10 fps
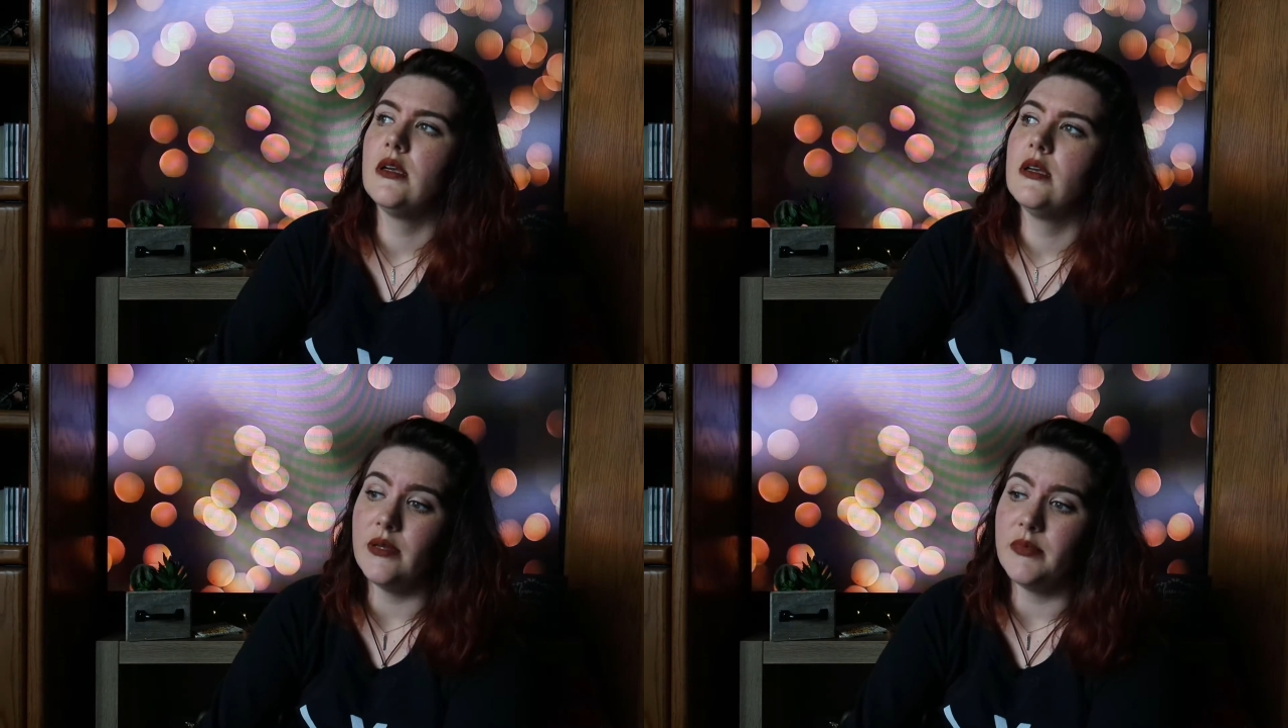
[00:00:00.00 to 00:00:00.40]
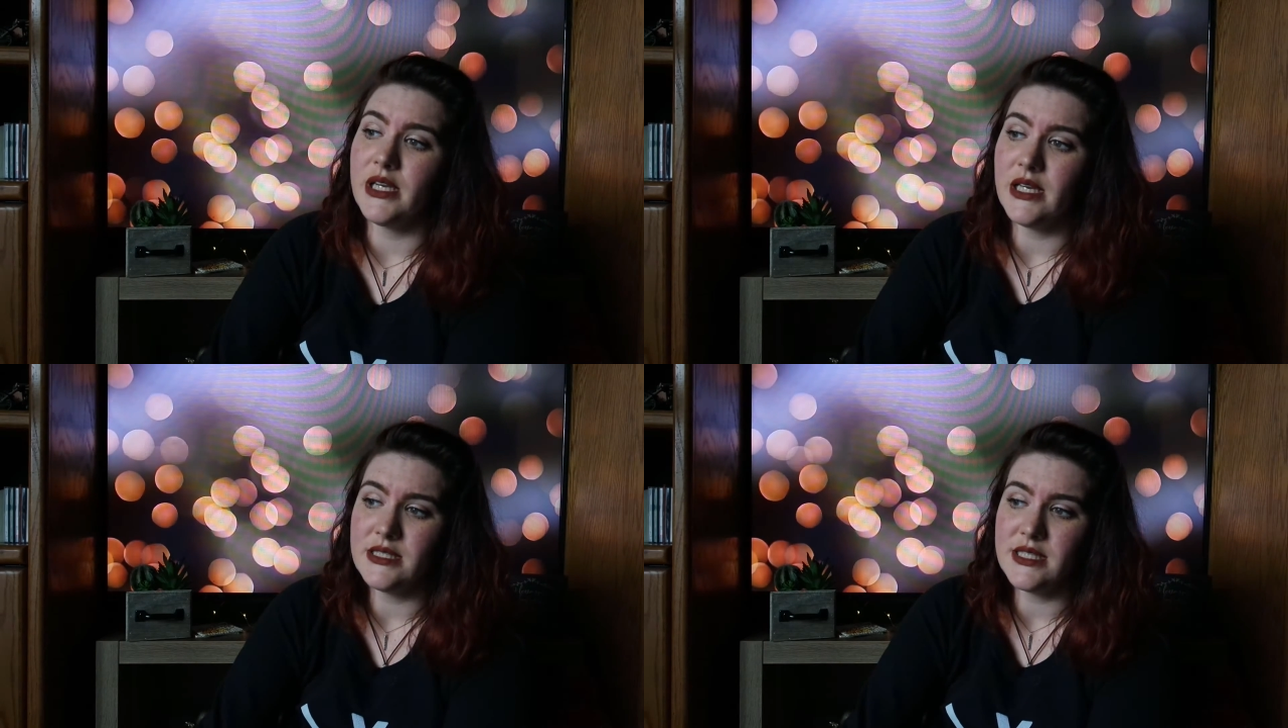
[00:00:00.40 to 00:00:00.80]
And
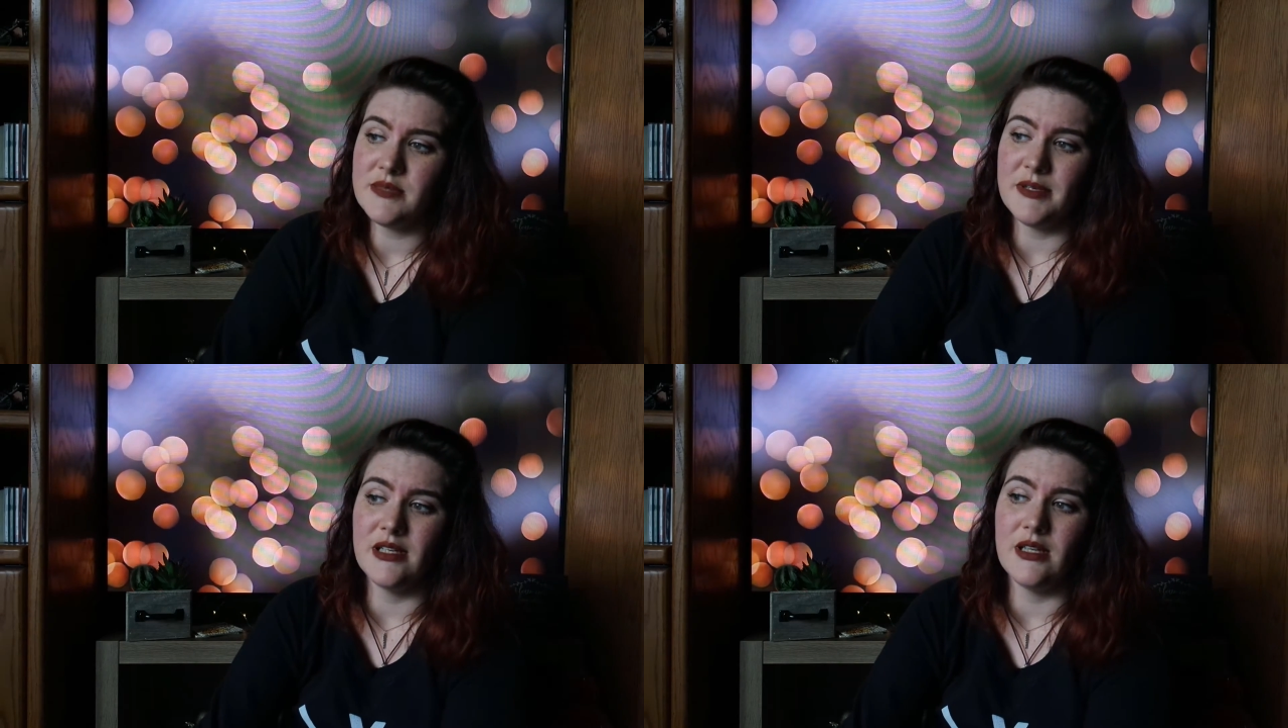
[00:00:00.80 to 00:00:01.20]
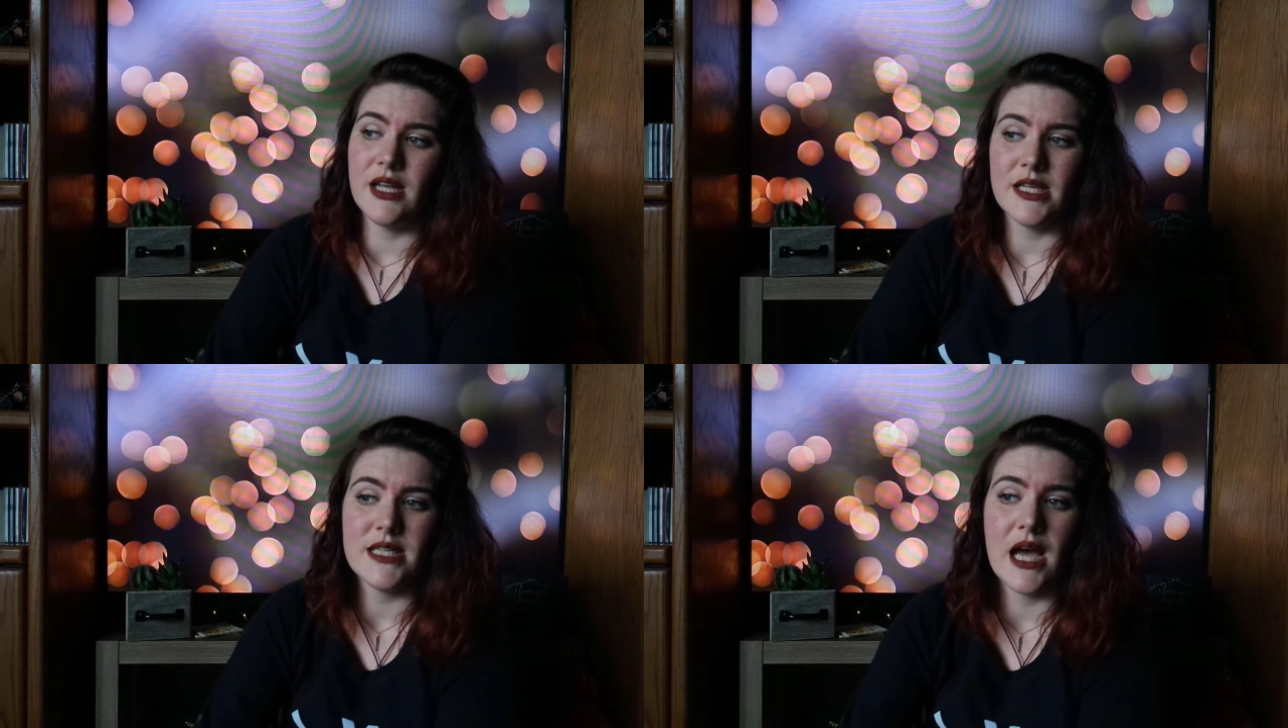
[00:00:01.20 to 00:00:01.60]
because I spend a
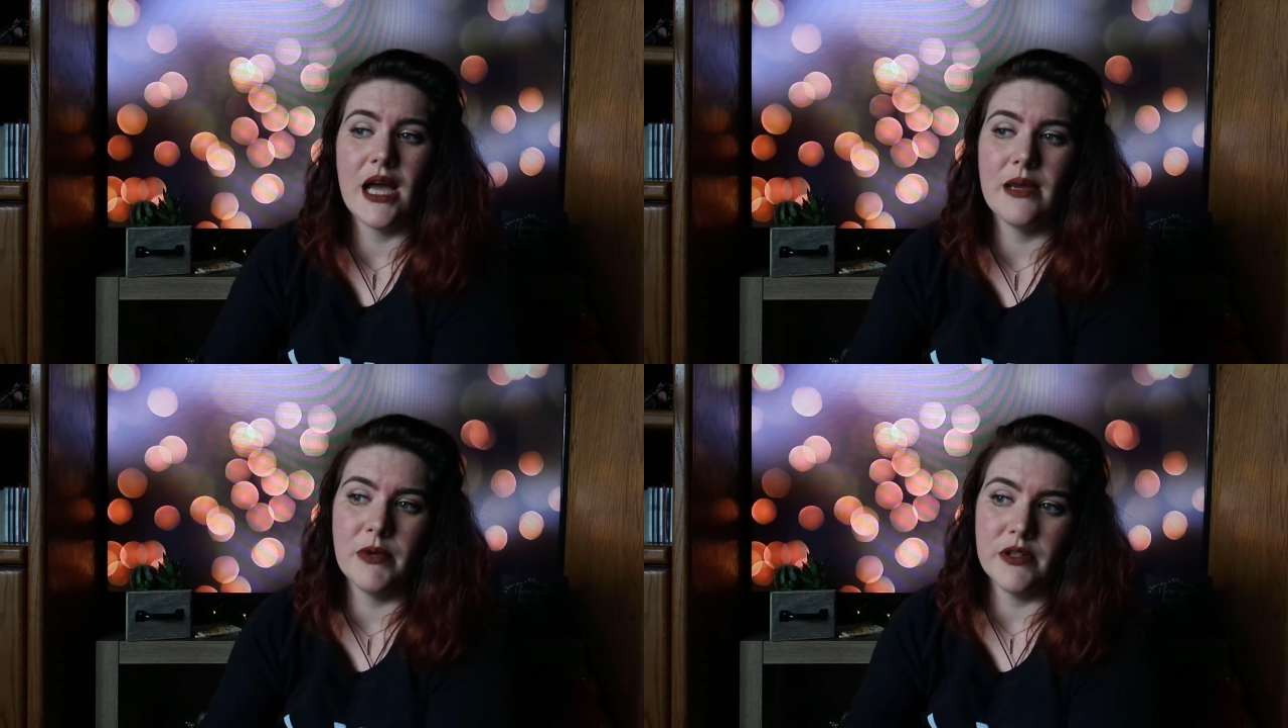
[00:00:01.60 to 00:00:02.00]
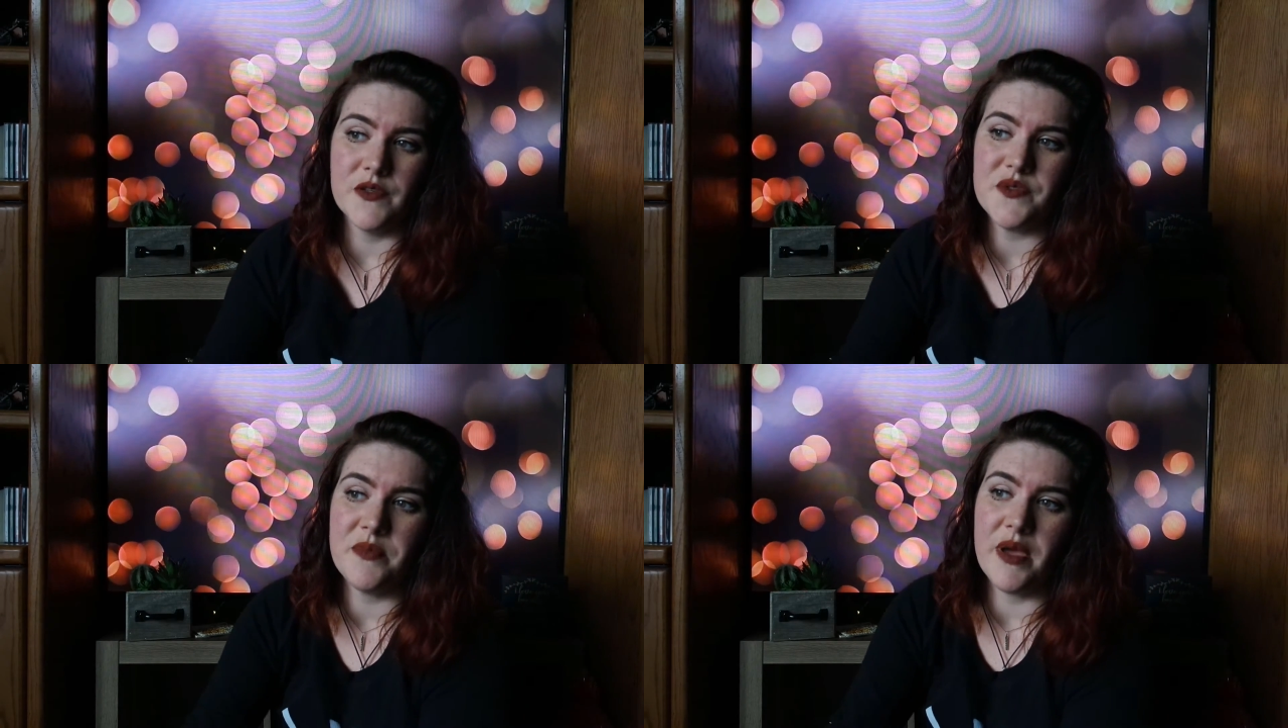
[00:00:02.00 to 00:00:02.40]
lot of time on
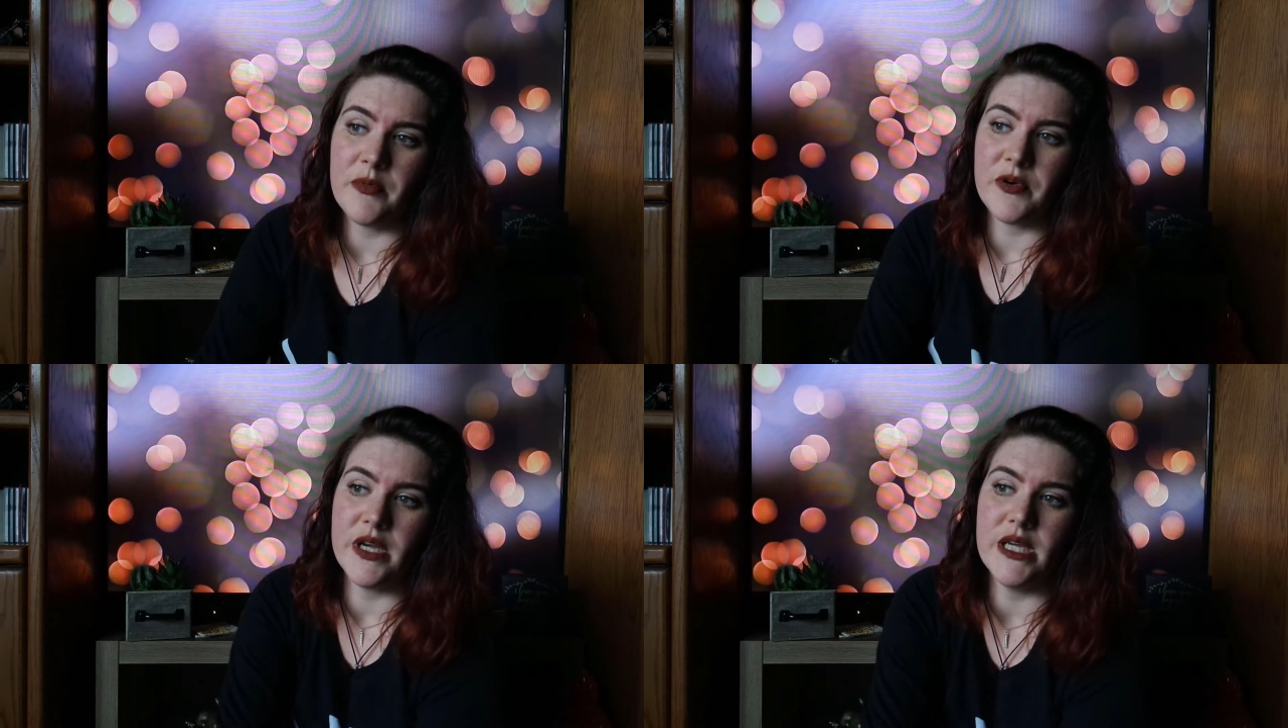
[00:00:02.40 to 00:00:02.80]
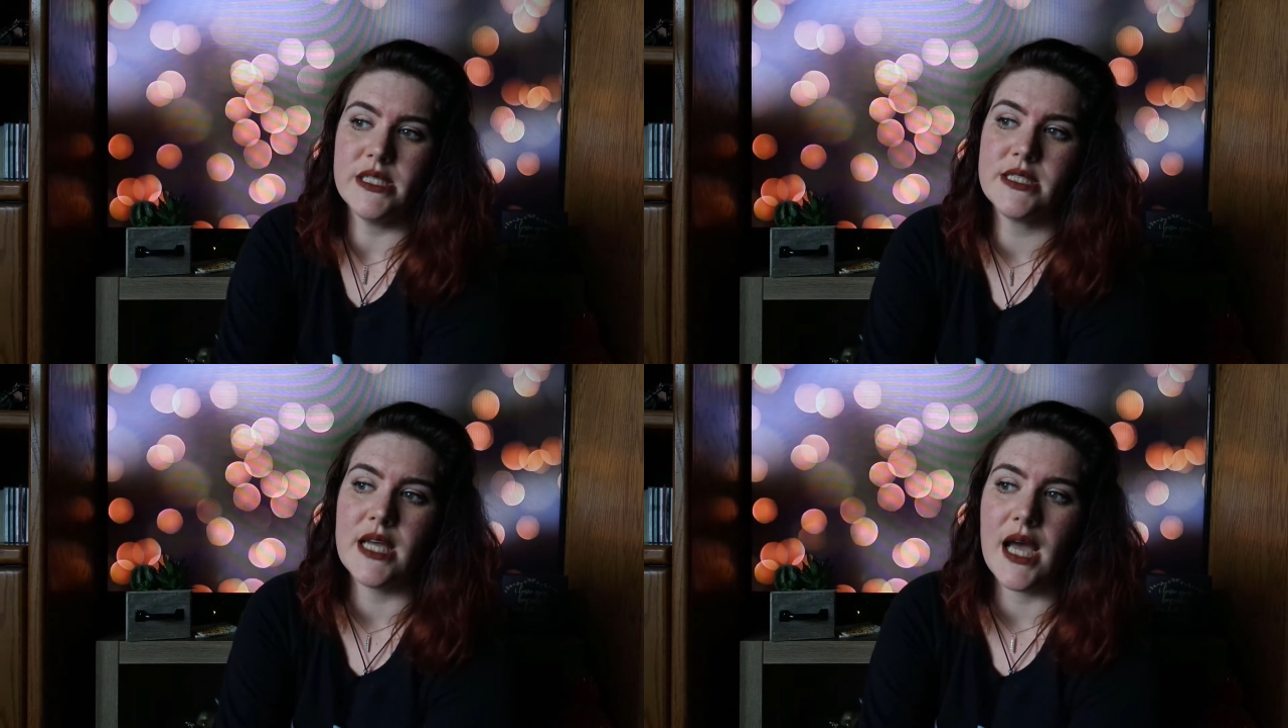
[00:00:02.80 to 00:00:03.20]
those
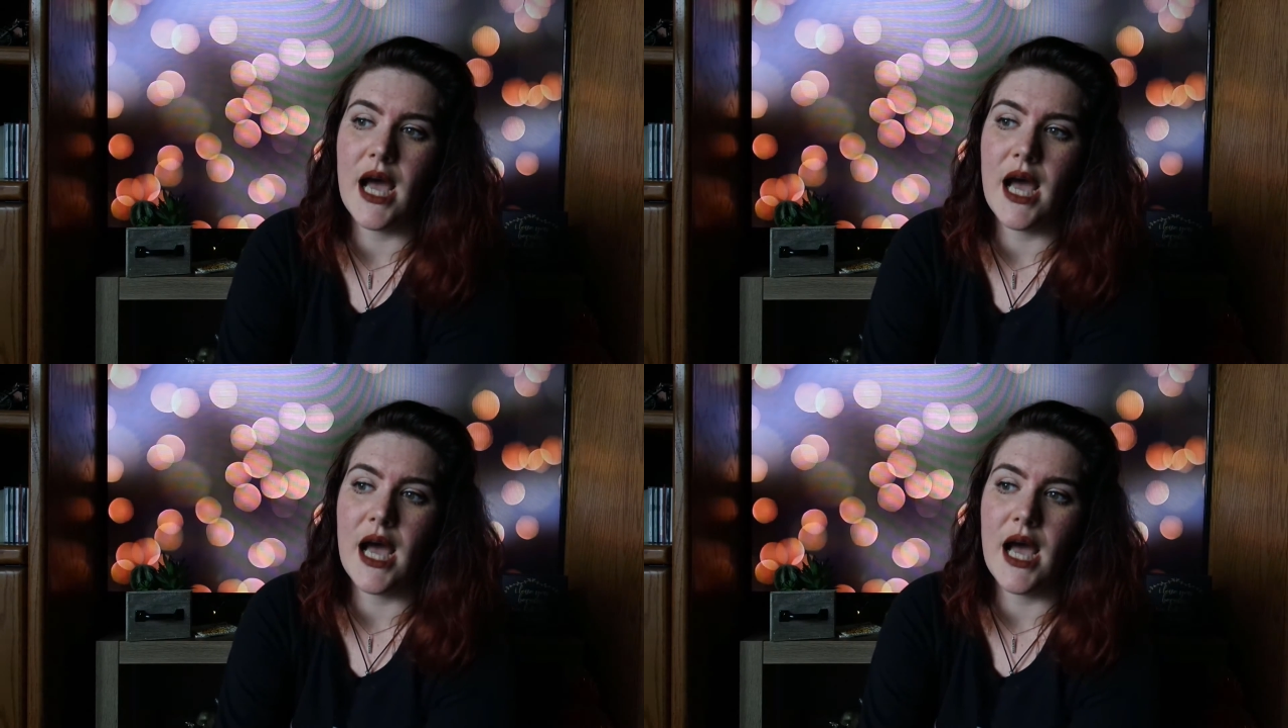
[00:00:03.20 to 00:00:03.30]
memories,